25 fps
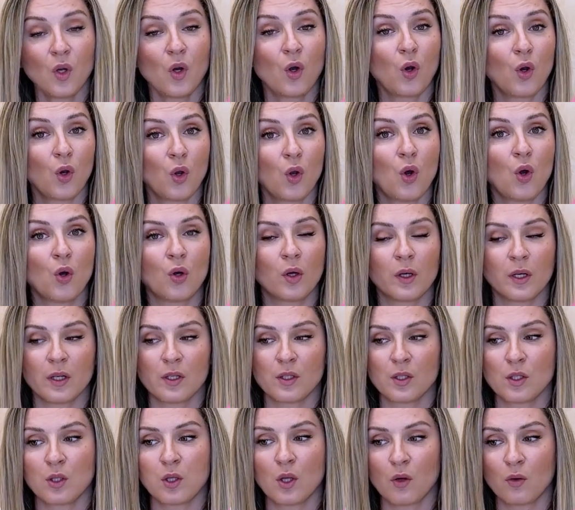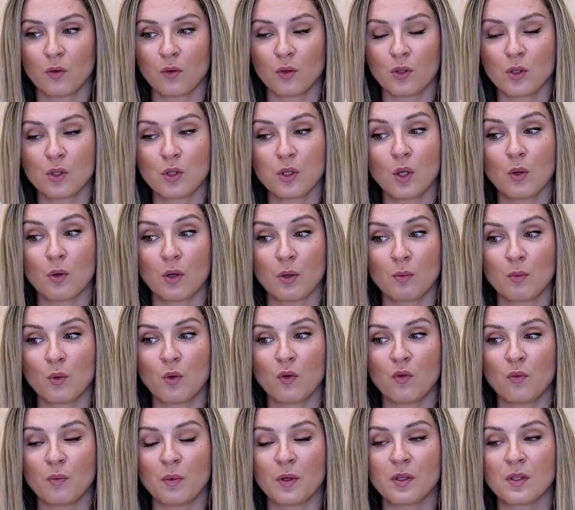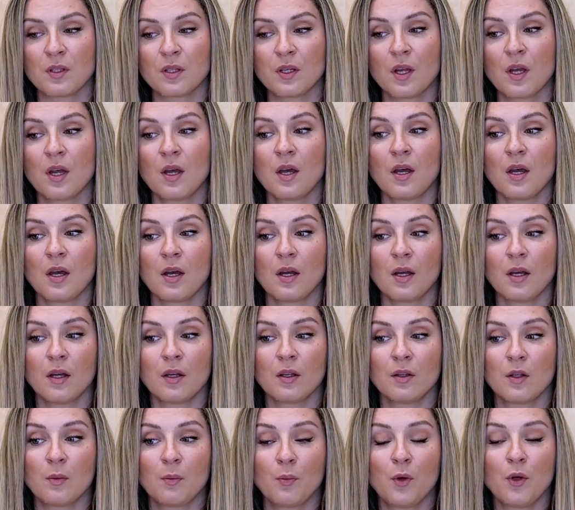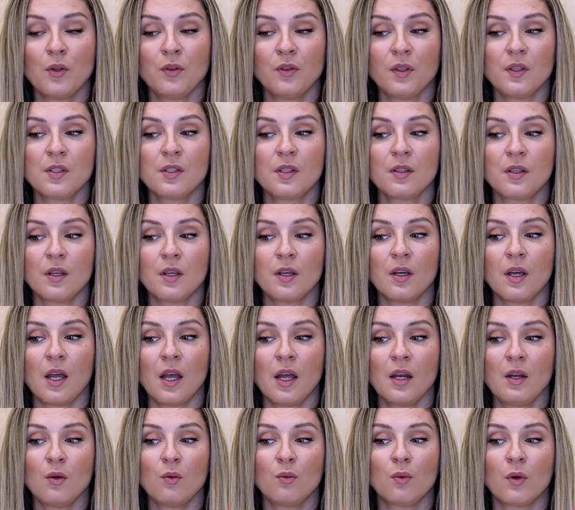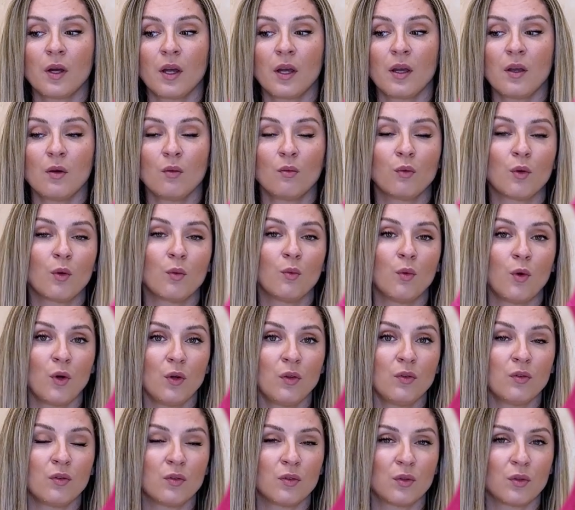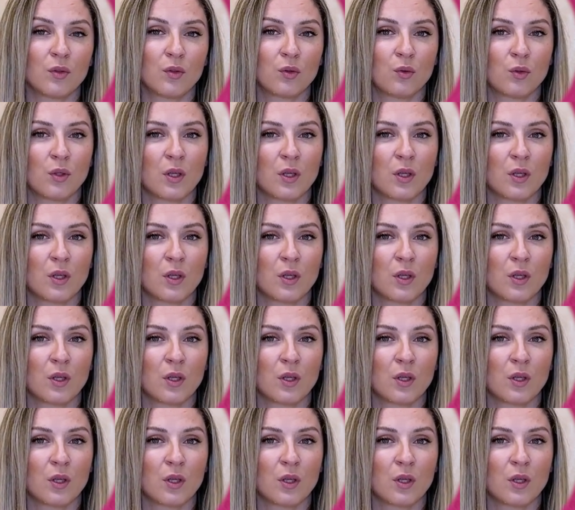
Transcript: longer and slower movements. The point is that anyway we want to